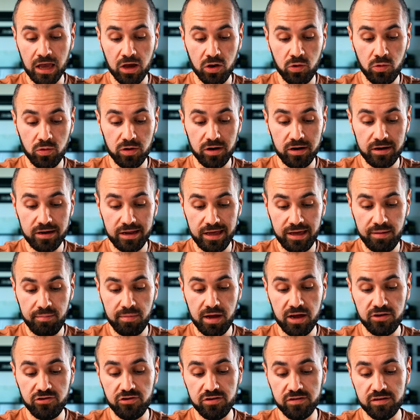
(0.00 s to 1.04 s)
couldn't
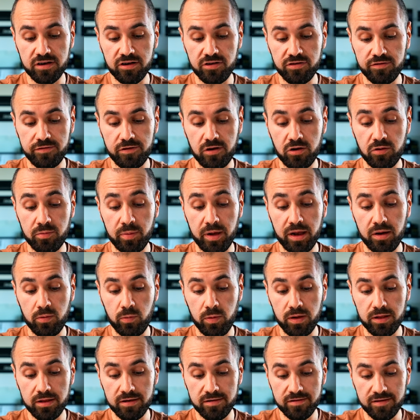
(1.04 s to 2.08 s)
imagine such a fountain pen
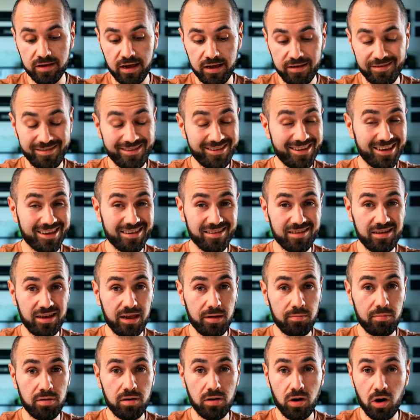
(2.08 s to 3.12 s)
with a size 6
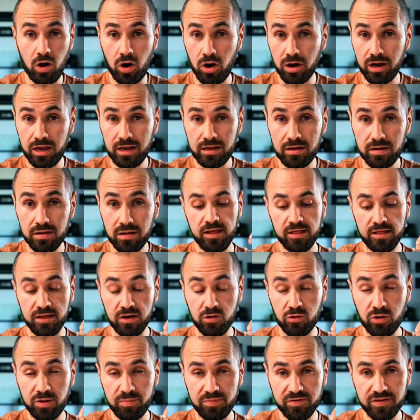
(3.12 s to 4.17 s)
nib on it. The
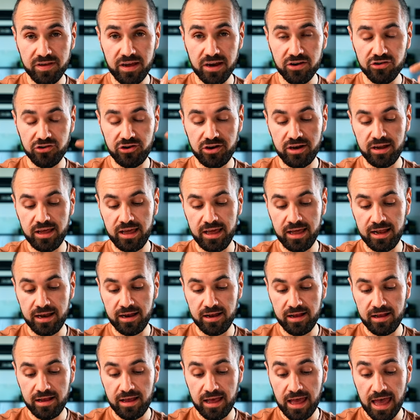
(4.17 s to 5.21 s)
grip section, it
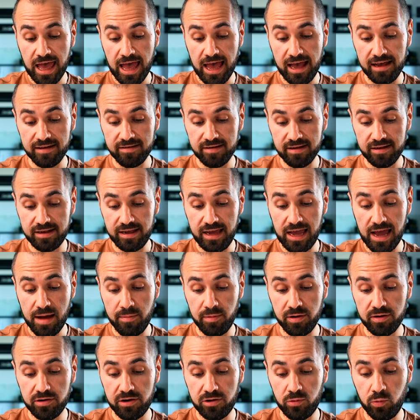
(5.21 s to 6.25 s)
has a
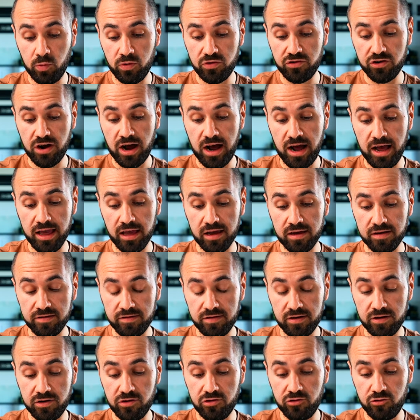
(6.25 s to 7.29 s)
diameter which I
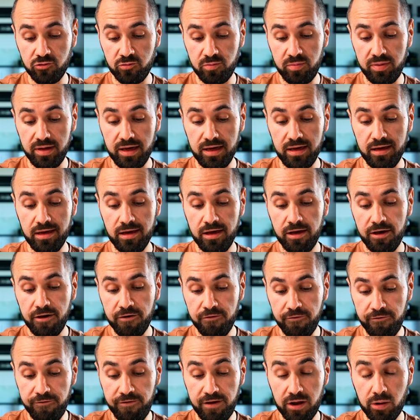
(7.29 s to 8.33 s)
consider to be
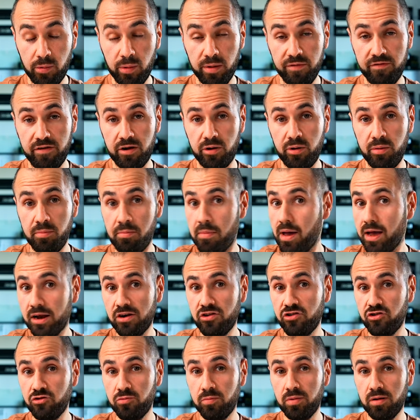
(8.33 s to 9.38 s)
very very
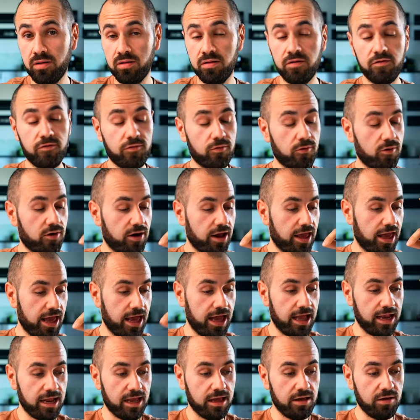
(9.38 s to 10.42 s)
manageable for
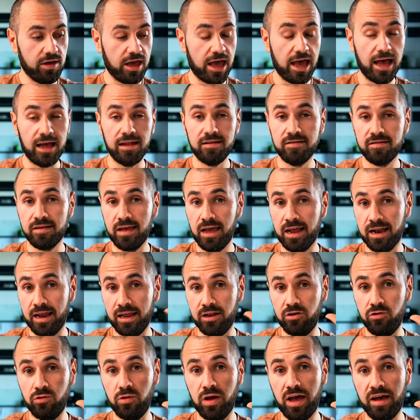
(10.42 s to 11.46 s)
any hands and I
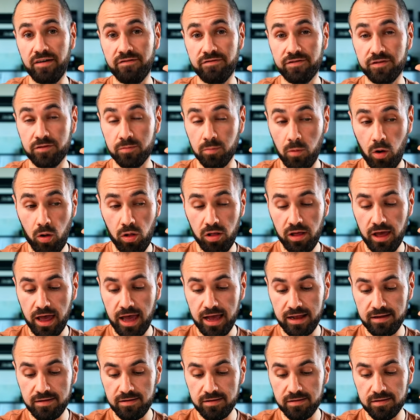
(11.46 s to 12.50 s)
do have small
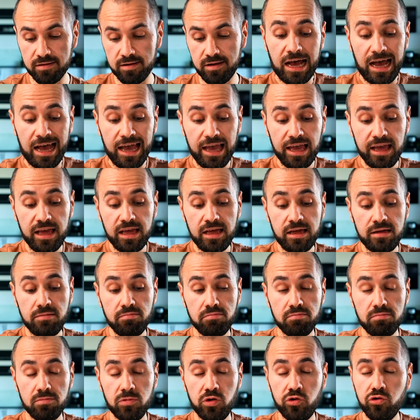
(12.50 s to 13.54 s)
hands. I
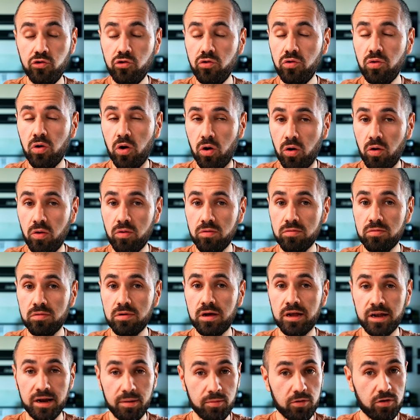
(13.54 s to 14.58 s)
do own
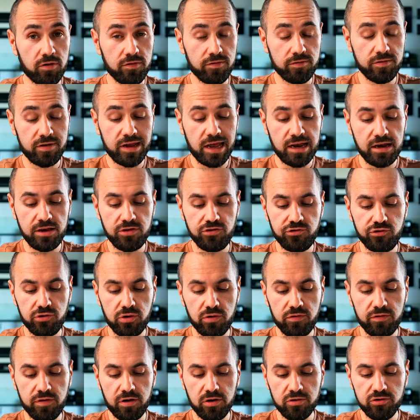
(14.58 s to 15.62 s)
a number of
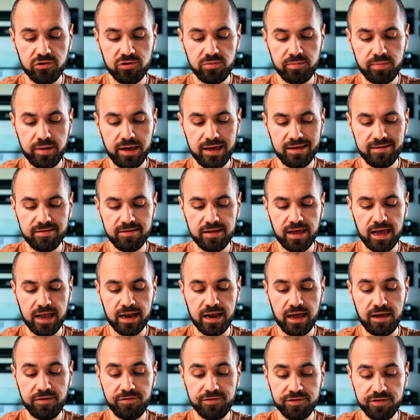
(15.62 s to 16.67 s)
Trio fountain pens and
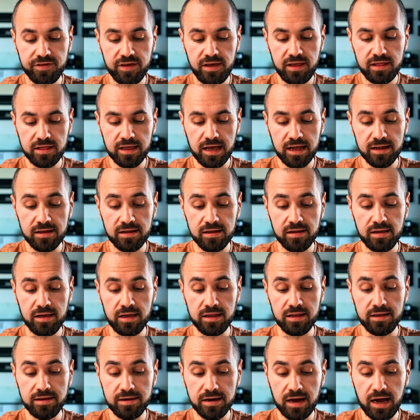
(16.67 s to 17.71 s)
I've seen that
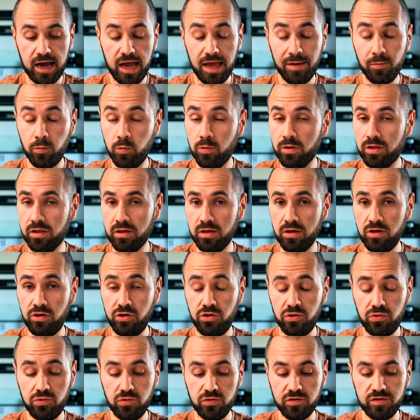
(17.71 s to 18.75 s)
in time with
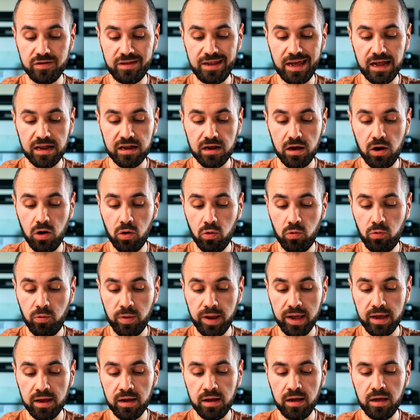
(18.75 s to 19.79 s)
use that
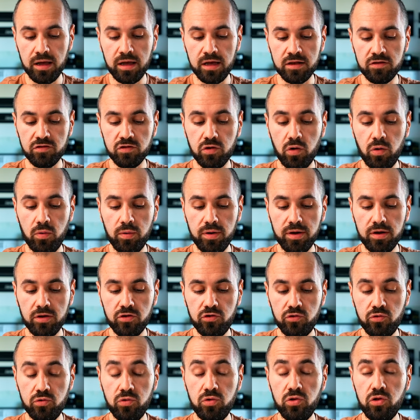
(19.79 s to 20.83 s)
o-ring it's going
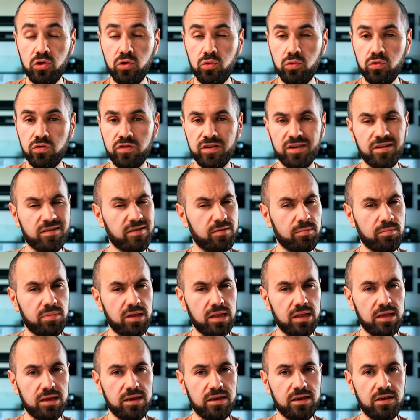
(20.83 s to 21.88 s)
to lose its
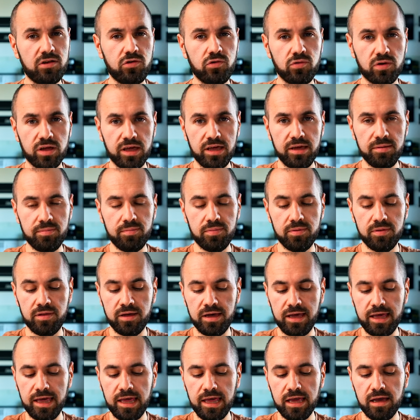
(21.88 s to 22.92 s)
ability to keep the
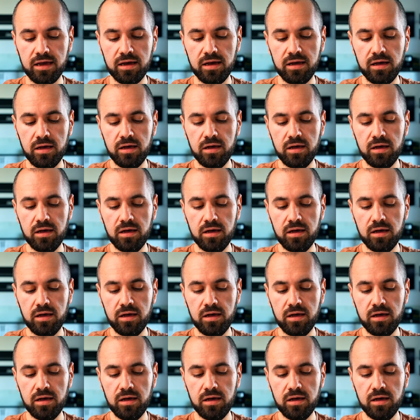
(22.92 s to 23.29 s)
ink